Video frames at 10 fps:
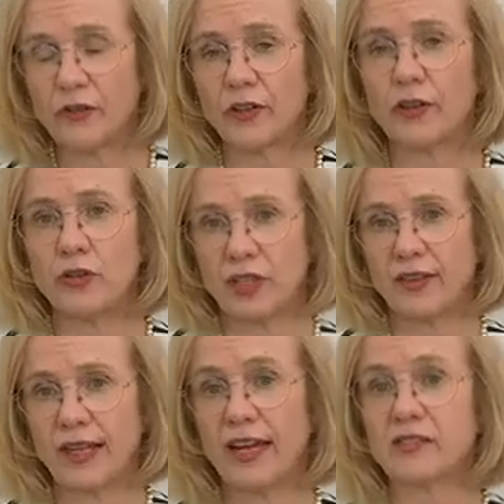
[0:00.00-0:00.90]
over
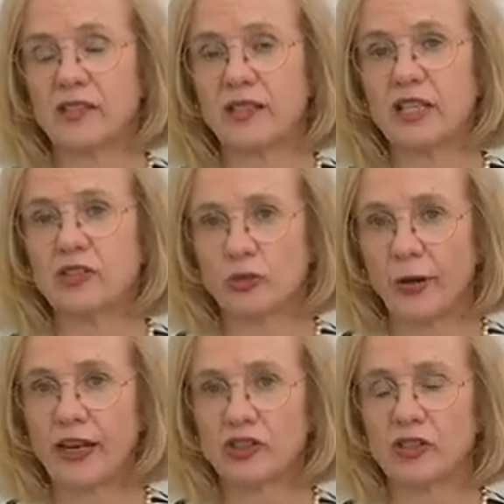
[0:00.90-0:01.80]
30,000
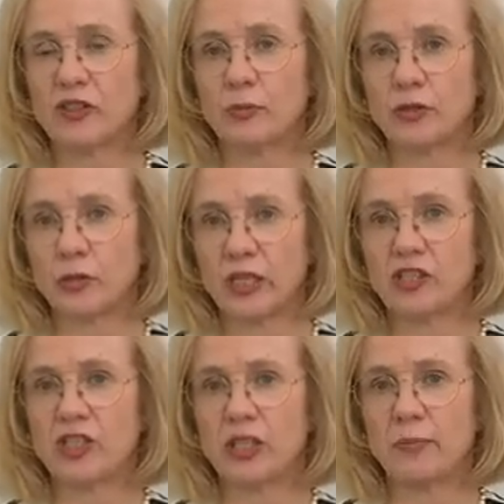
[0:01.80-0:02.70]
interactions
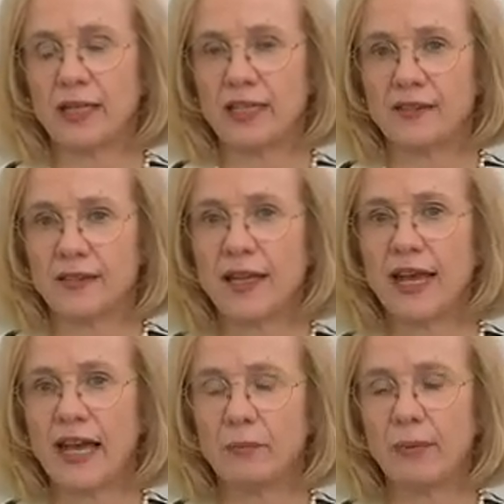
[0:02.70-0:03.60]
between GPs
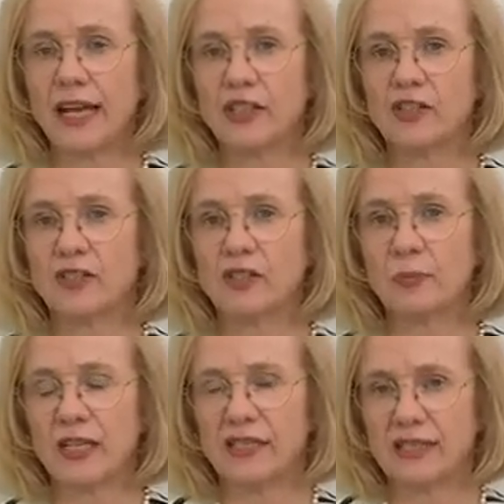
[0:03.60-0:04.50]
and patients
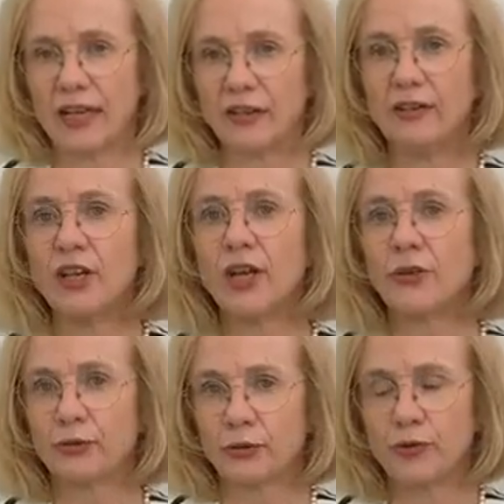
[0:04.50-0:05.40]
being done
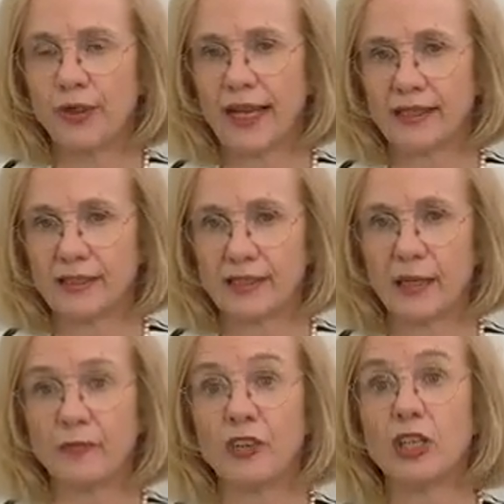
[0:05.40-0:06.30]
through that
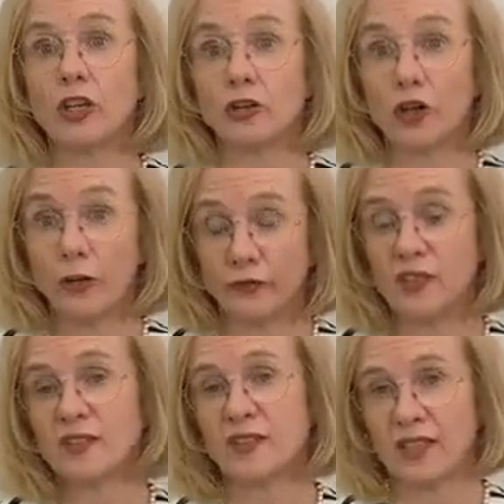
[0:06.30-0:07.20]
video
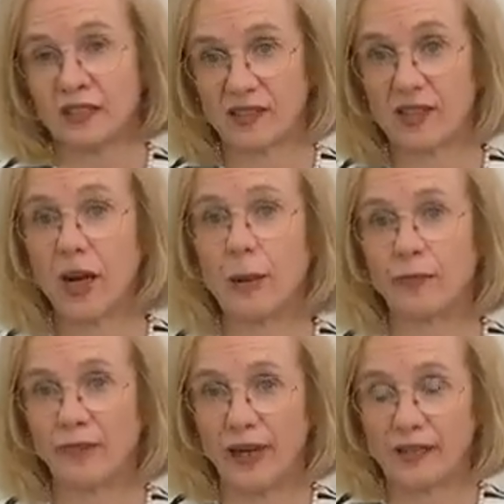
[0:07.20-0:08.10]
conferencing, Skype,
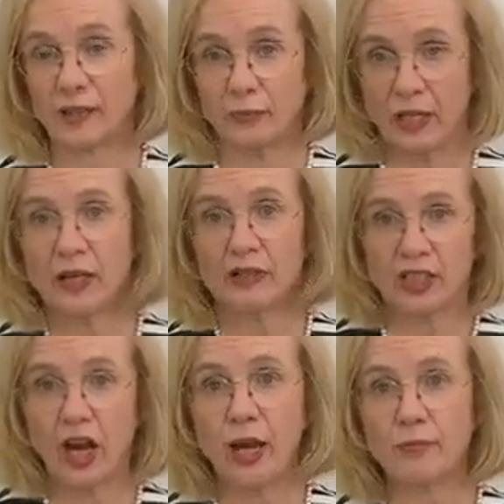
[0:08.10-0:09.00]

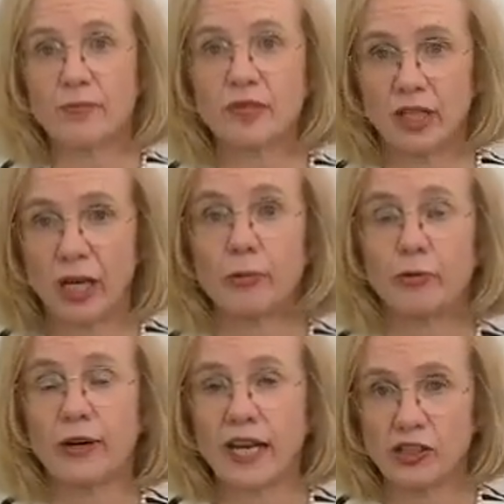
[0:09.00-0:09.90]
FaceTime type
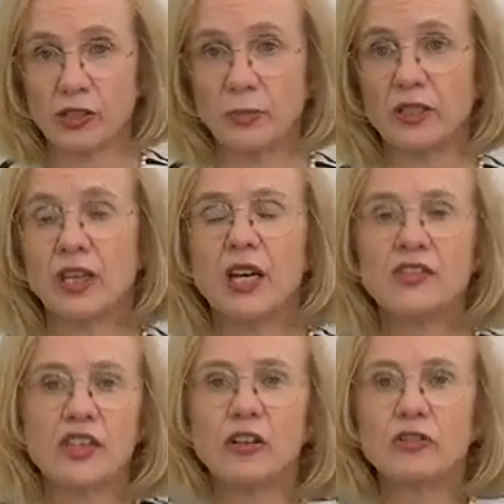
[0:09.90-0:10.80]
arrangement.
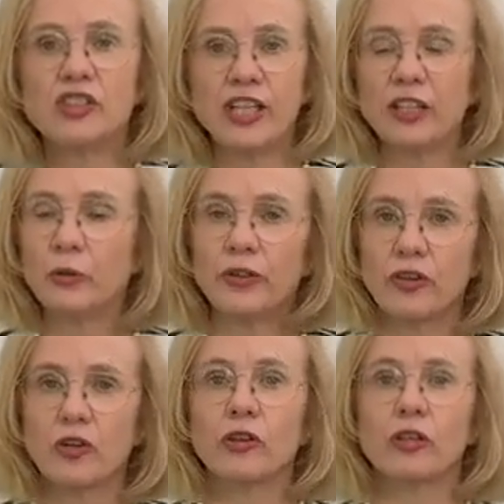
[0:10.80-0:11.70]
So check with
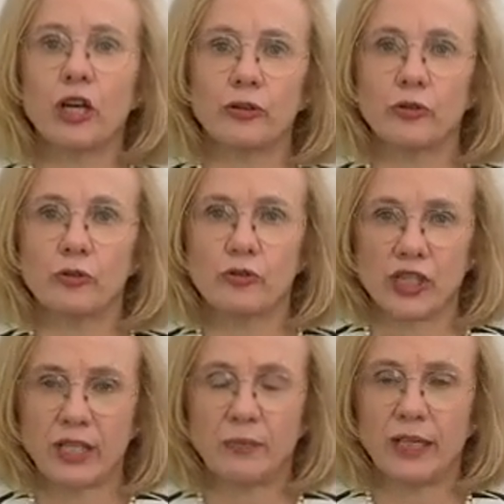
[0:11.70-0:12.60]
your local
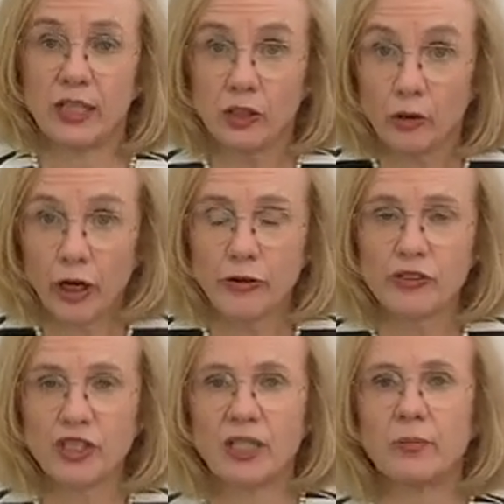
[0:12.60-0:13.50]
GP, your own
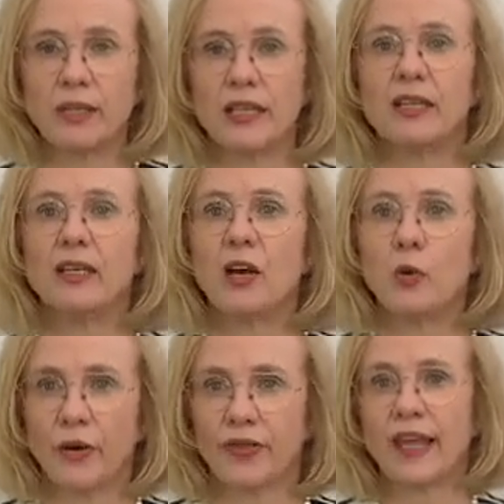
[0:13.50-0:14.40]
GP,
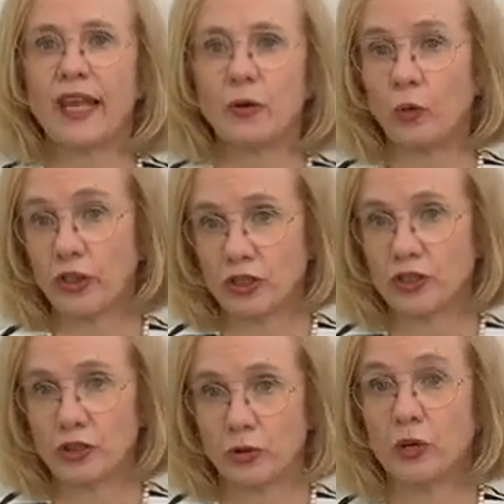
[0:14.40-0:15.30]
what they want to
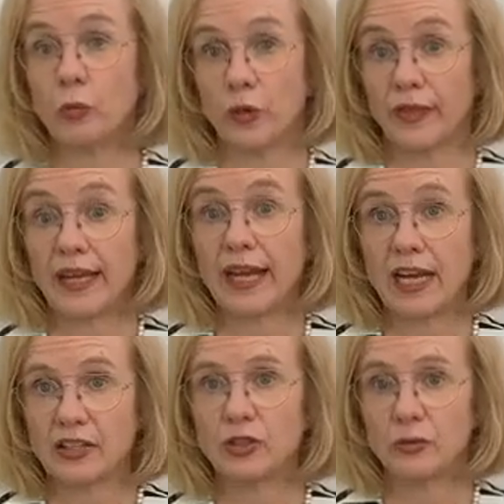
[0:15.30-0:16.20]
do and what they
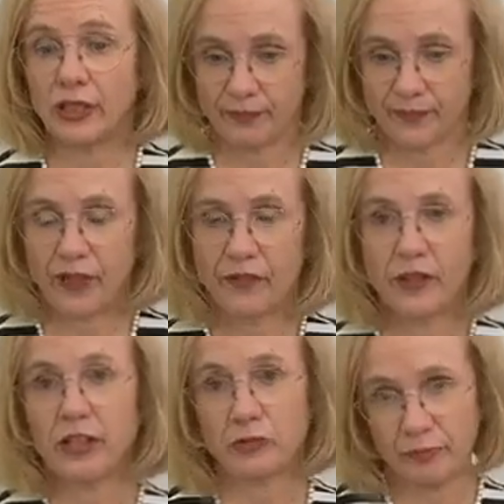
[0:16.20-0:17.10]
are doing.
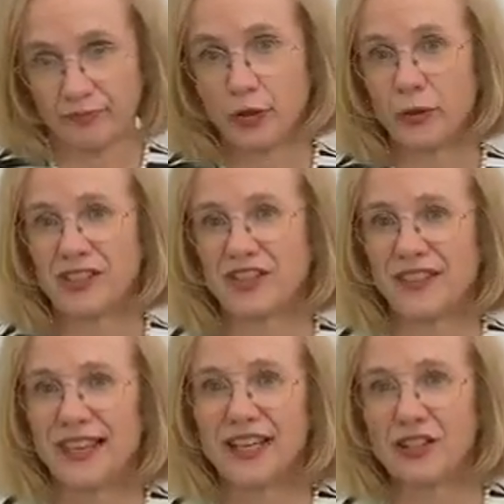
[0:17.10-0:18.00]
Very good
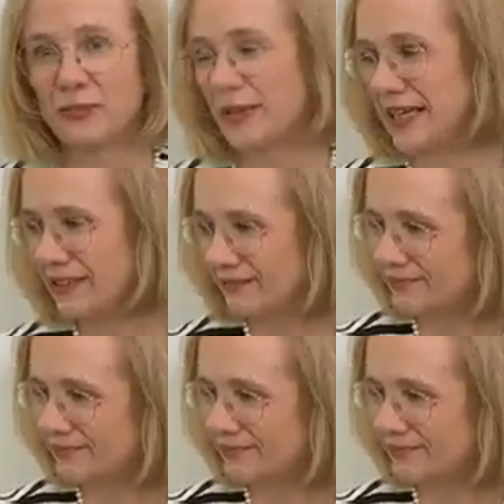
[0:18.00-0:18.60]
question. Thank you, Ben.